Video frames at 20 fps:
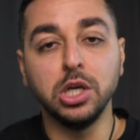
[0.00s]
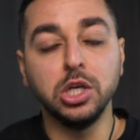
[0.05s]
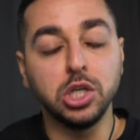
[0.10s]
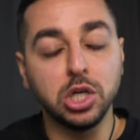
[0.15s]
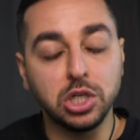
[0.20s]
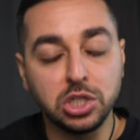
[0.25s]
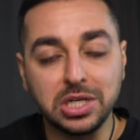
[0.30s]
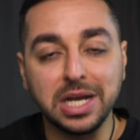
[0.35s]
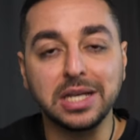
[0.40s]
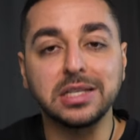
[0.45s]

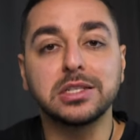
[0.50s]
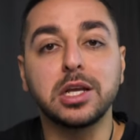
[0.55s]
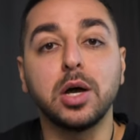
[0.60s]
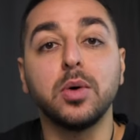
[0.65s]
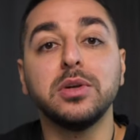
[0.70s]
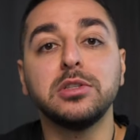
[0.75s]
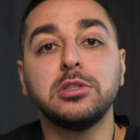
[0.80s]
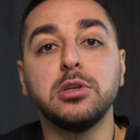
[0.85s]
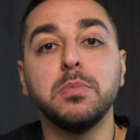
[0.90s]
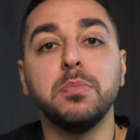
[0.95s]
you're just
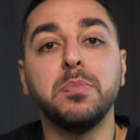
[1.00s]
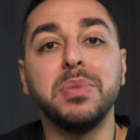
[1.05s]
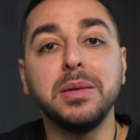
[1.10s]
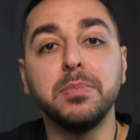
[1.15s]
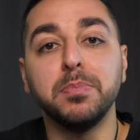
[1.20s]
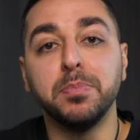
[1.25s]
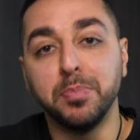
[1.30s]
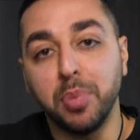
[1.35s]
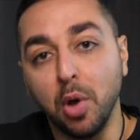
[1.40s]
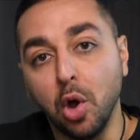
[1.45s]
going to
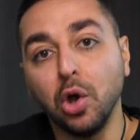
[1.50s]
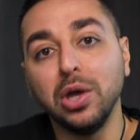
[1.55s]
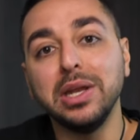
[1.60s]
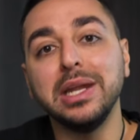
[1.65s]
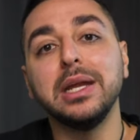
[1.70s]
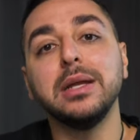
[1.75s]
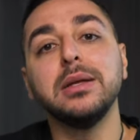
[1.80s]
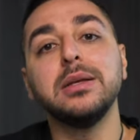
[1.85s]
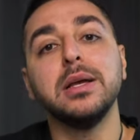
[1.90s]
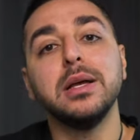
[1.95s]
be
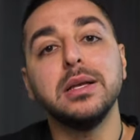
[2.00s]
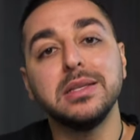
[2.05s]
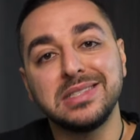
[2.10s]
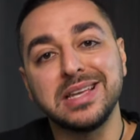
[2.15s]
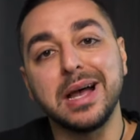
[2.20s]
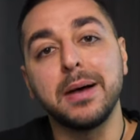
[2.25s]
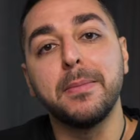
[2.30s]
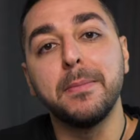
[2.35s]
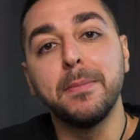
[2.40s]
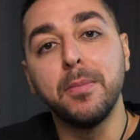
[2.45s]
burning
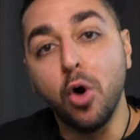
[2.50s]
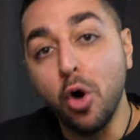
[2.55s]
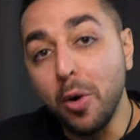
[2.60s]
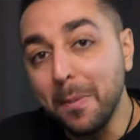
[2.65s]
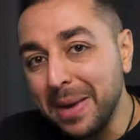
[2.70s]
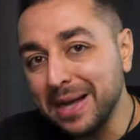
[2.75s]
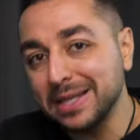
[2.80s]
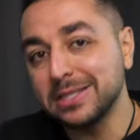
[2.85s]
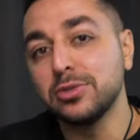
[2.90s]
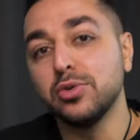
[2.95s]
some more
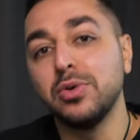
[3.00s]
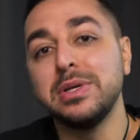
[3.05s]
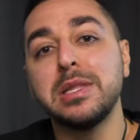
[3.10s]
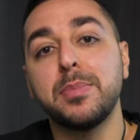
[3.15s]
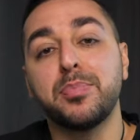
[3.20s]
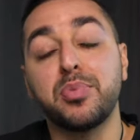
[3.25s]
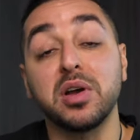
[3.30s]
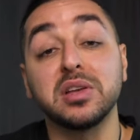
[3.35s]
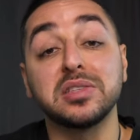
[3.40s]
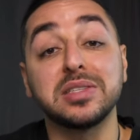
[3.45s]
muscle in
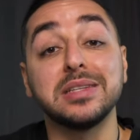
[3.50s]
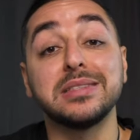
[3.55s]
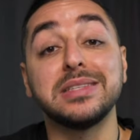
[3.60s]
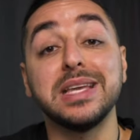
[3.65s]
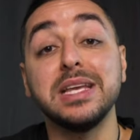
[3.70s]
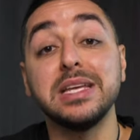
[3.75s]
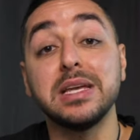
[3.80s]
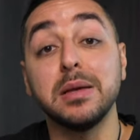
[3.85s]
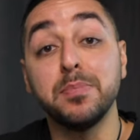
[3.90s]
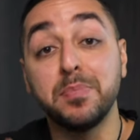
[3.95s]
the process
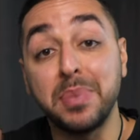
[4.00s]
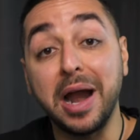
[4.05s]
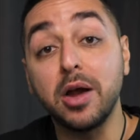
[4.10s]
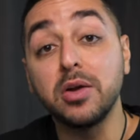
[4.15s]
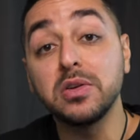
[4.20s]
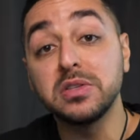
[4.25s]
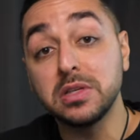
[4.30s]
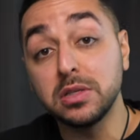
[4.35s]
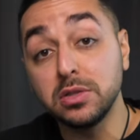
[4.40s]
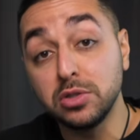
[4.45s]
in
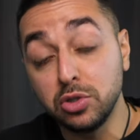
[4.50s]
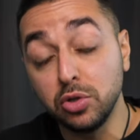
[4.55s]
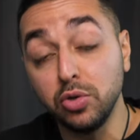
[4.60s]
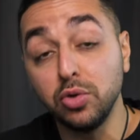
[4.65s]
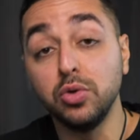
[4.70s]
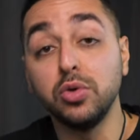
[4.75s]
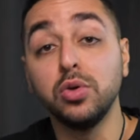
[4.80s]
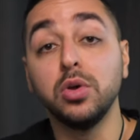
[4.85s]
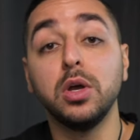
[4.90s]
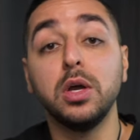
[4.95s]
comparison
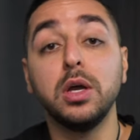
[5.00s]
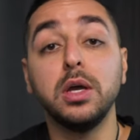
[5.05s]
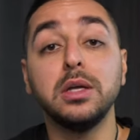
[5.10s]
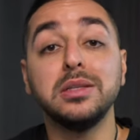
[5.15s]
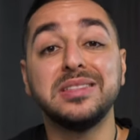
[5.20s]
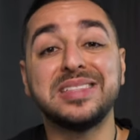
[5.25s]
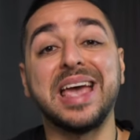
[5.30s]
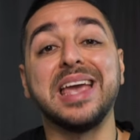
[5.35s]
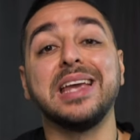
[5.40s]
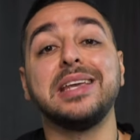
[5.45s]
to
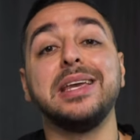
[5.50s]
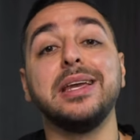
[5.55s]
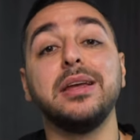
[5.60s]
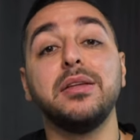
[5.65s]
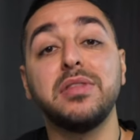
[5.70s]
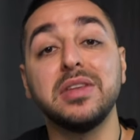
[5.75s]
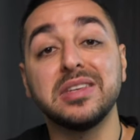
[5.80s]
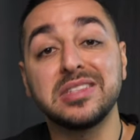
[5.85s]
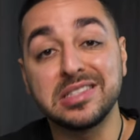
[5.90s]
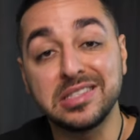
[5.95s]

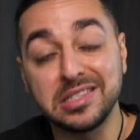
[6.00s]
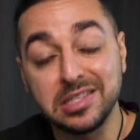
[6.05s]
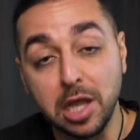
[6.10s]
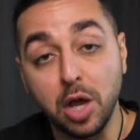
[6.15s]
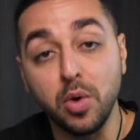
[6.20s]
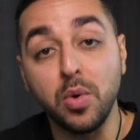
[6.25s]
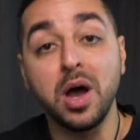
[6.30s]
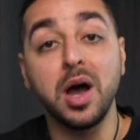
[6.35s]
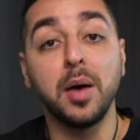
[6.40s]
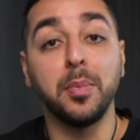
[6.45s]
taking this
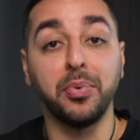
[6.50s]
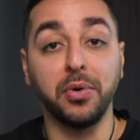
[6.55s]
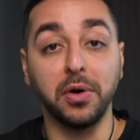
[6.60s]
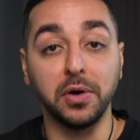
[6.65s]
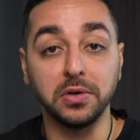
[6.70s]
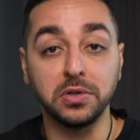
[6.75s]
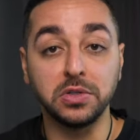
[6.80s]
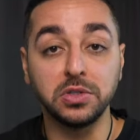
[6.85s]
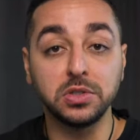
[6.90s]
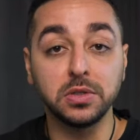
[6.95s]
slower
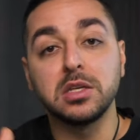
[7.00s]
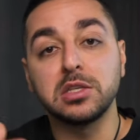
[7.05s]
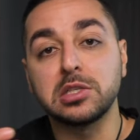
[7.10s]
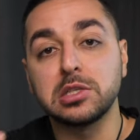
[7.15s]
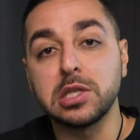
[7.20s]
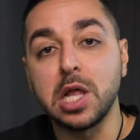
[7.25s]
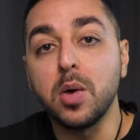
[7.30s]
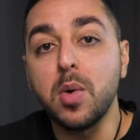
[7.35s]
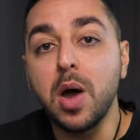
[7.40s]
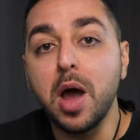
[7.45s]
approach. The
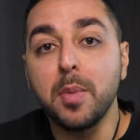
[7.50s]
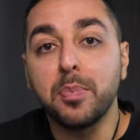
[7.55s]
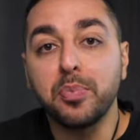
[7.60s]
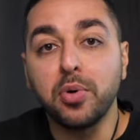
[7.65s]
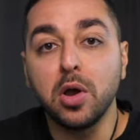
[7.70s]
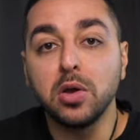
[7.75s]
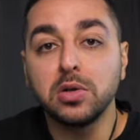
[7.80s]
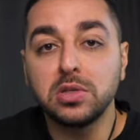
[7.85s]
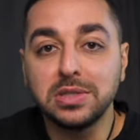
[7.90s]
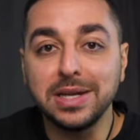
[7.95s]
slower
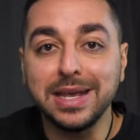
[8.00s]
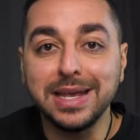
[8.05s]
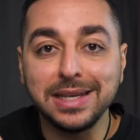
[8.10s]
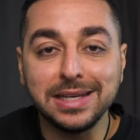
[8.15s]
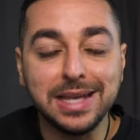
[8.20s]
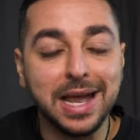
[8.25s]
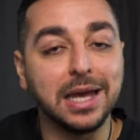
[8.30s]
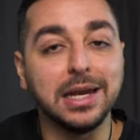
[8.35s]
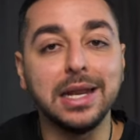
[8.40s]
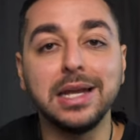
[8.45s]
approach,
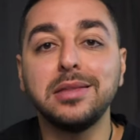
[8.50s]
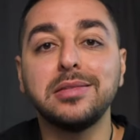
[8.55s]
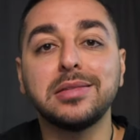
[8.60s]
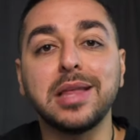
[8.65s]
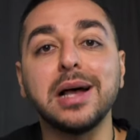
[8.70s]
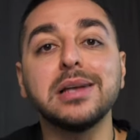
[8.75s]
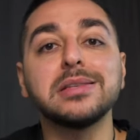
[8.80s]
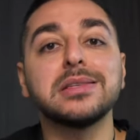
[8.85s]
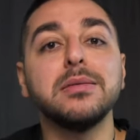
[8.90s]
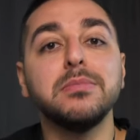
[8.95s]
again, it
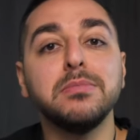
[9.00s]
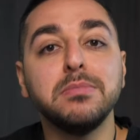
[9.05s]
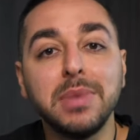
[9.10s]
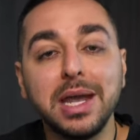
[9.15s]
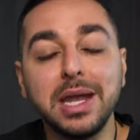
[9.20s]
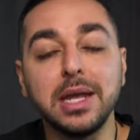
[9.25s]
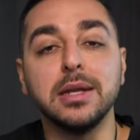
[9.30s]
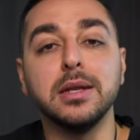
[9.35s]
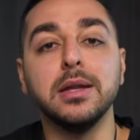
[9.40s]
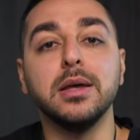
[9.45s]
doesn't
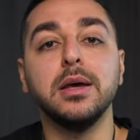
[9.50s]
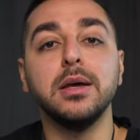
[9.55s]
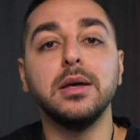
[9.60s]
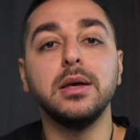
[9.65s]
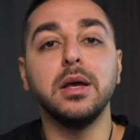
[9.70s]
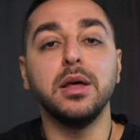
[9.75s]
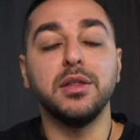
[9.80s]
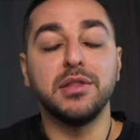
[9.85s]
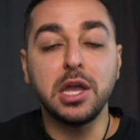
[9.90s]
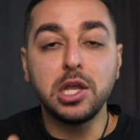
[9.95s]
mean
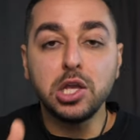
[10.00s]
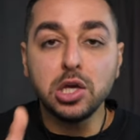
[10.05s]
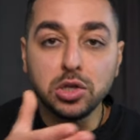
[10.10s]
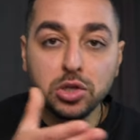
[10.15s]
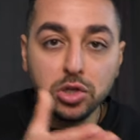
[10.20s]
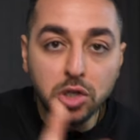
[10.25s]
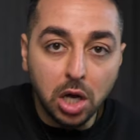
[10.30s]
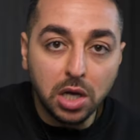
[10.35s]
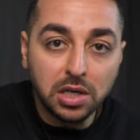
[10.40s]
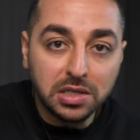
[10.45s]
that you're
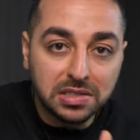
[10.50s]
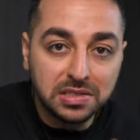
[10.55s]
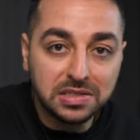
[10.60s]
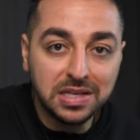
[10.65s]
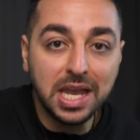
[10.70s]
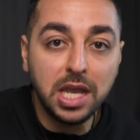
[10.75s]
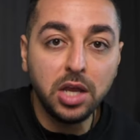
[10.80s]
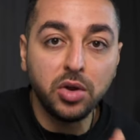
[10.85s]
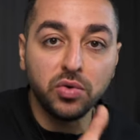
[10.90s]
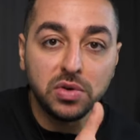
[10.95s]
not
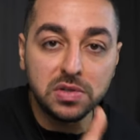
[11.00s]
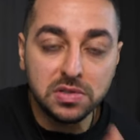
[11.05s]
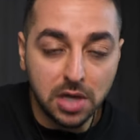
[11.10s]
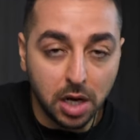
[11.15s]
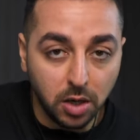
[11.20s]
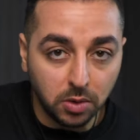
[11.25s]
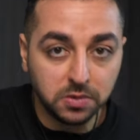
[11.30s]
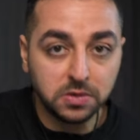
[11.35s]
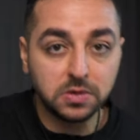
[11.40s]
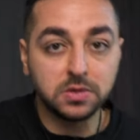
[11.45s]
seeing
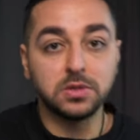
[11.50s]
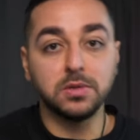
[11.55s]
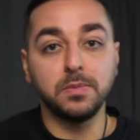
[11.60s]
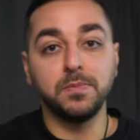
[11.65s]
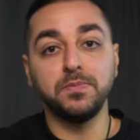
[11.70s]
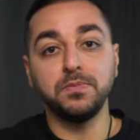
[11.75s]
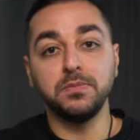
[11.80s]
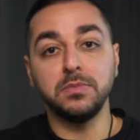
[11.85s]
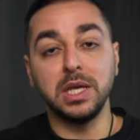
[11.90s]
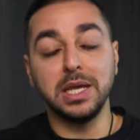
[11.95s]
results.
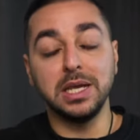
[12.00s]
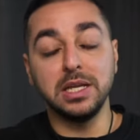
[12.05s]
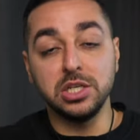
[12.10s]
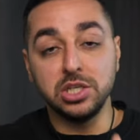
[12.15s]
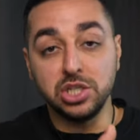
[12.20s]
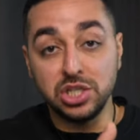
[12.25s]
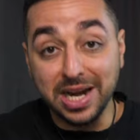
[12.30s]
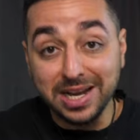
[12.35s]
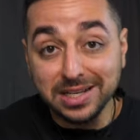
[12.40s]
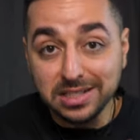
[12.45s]
It
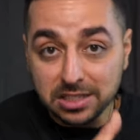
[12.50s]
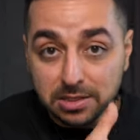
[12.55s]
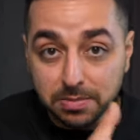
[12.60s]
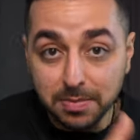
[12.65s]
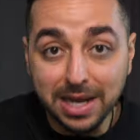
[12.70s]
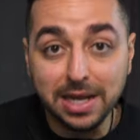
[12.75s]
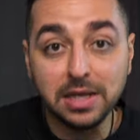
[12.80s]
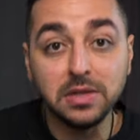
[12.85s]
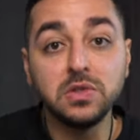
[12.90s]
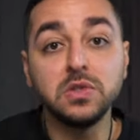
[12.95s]
just
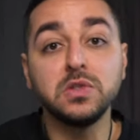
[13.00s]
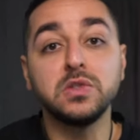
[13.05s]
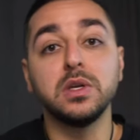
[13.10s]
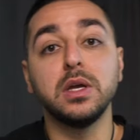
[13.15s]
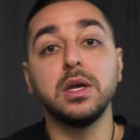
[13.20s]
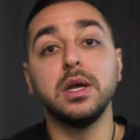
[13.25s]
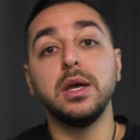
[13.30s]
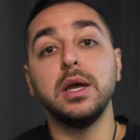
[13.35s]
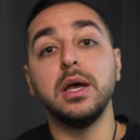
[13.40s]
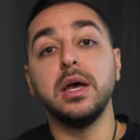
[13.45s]
means
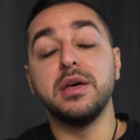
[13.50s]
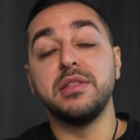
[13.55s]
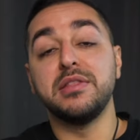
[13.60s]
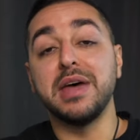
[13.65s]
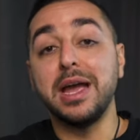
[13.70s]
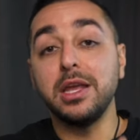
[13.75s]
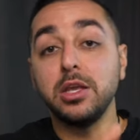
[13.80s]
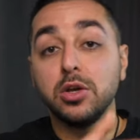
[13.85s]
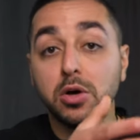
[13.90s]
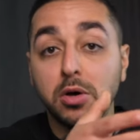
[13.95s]

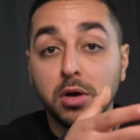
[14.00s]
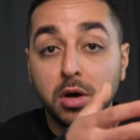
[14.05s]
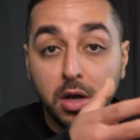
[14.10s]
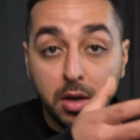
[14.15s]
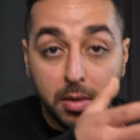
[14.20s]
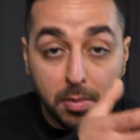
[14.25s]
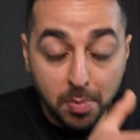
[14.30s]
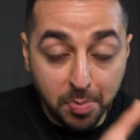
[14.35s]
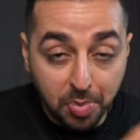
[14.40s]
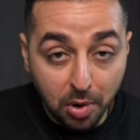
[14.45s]
that you're
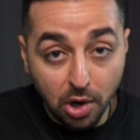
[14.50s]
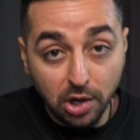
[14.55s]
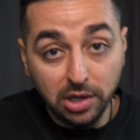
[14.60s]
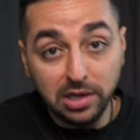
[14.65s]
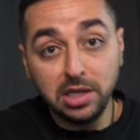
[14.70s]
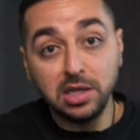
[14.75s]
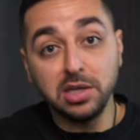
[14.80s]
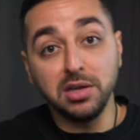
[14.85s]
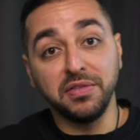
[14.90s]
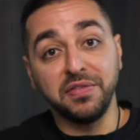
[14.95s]

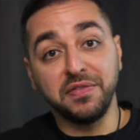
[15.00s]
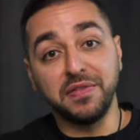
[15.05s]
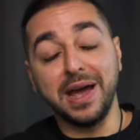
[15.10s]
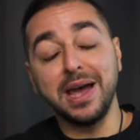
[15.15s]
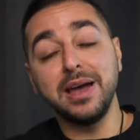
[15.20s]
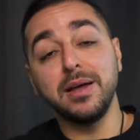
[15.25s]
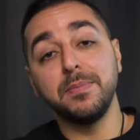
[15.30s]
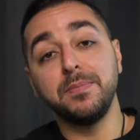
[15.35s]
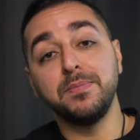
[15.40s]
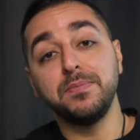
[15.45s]
burning your
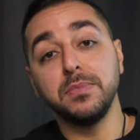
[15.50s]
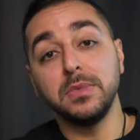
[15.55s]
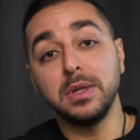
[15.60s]
fat,